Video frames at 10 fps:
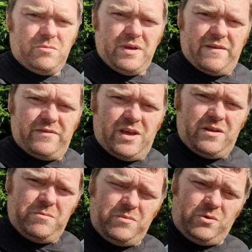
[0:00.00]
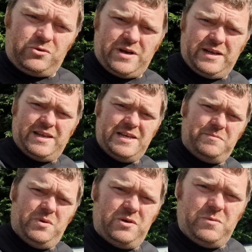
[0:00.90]
We have no more track days
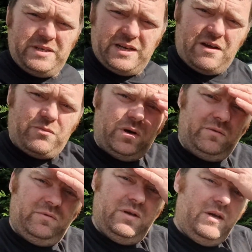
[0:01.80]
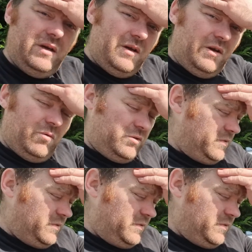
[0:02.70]
booked. We did have one, which we